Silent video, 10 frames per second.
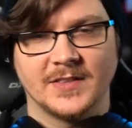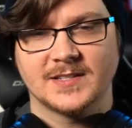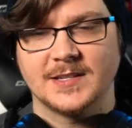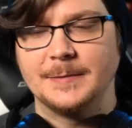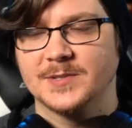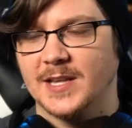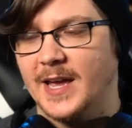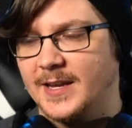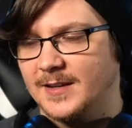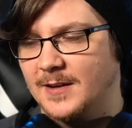this seems
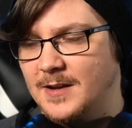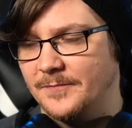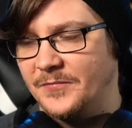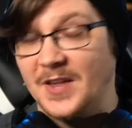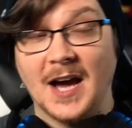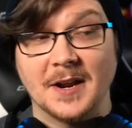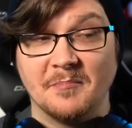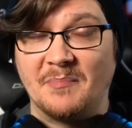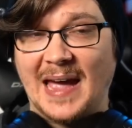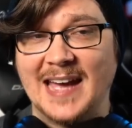like not
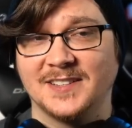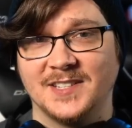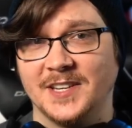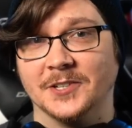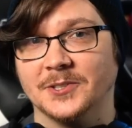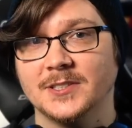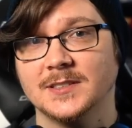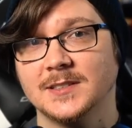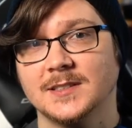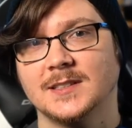a bad deal.
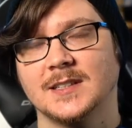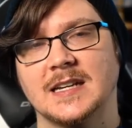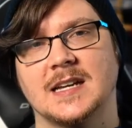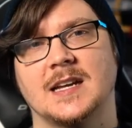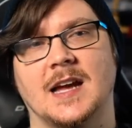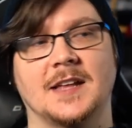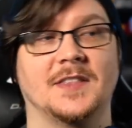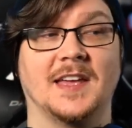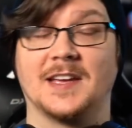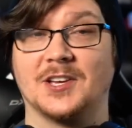
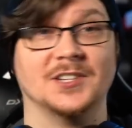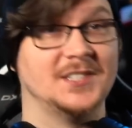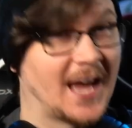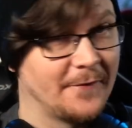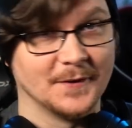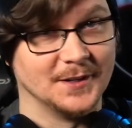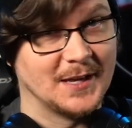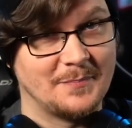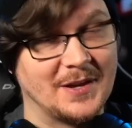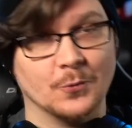They could
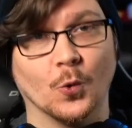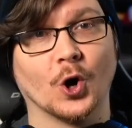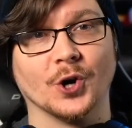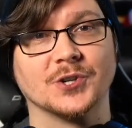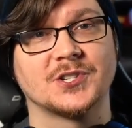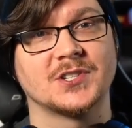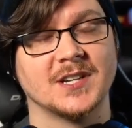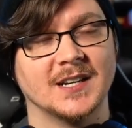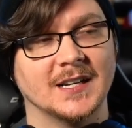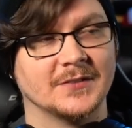definitely be
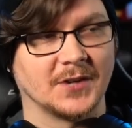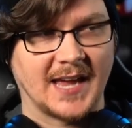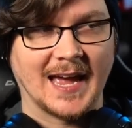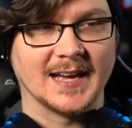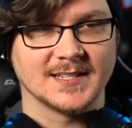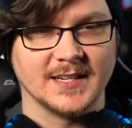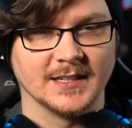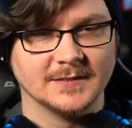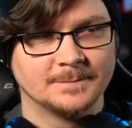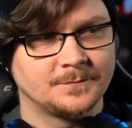worse for
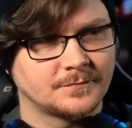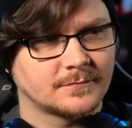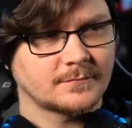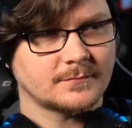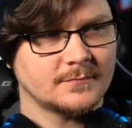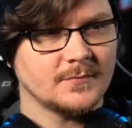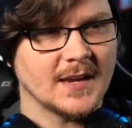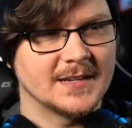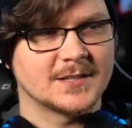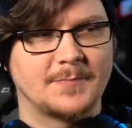Cassian.
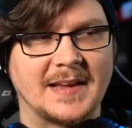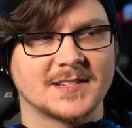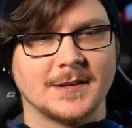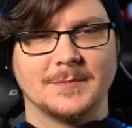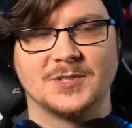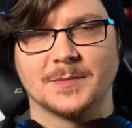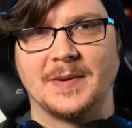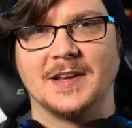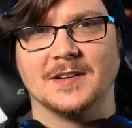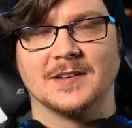It's basically just
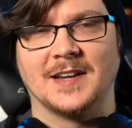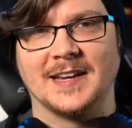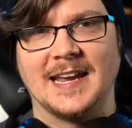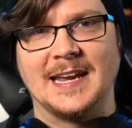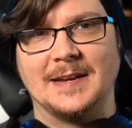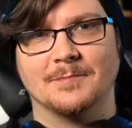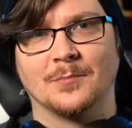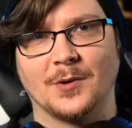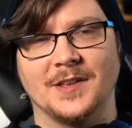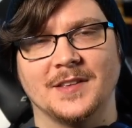being like eat,
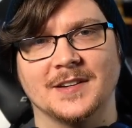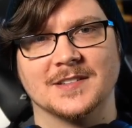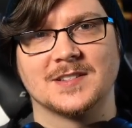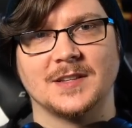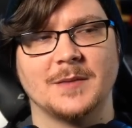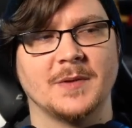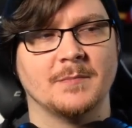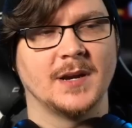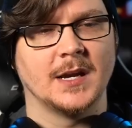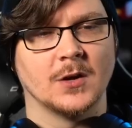breathing, and
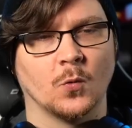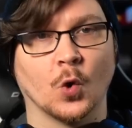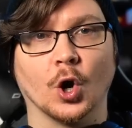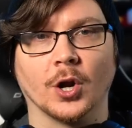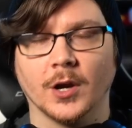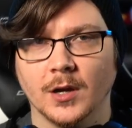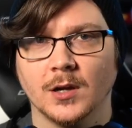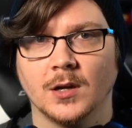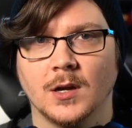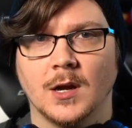sleeping, being at work.
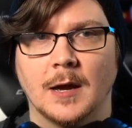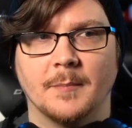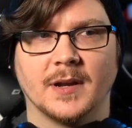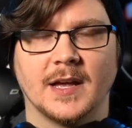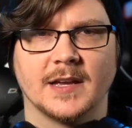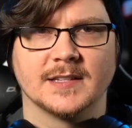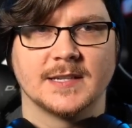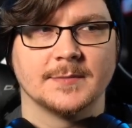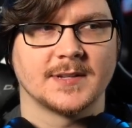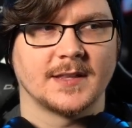But like, it
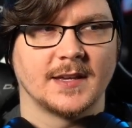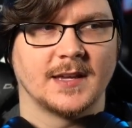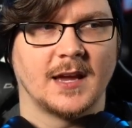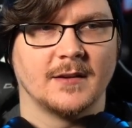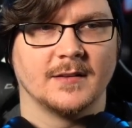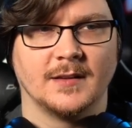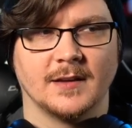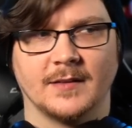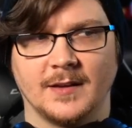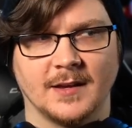seems like they
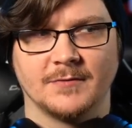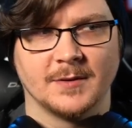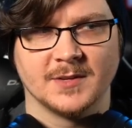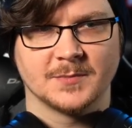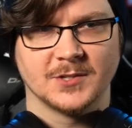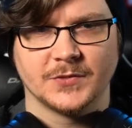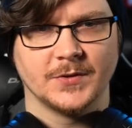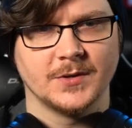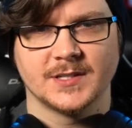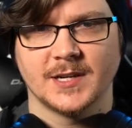give them as much
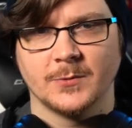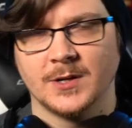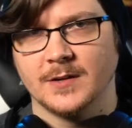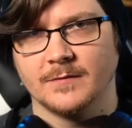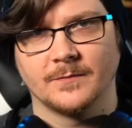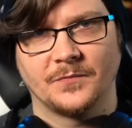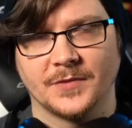food as they want,